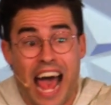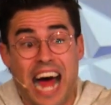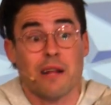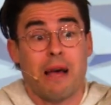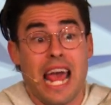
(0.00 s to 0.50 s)

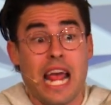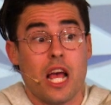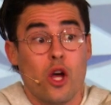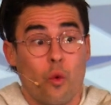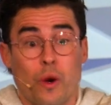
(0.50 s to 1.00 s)
Adam,
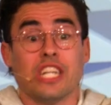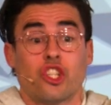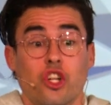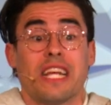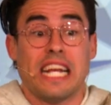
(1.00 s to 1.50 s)
hey, we
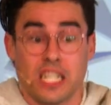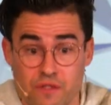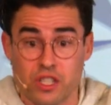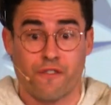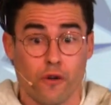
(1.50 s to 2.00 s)
should eat of
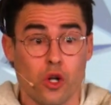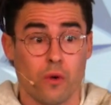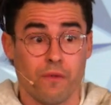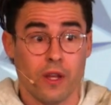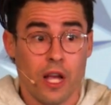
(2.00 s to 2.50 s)
this fruit.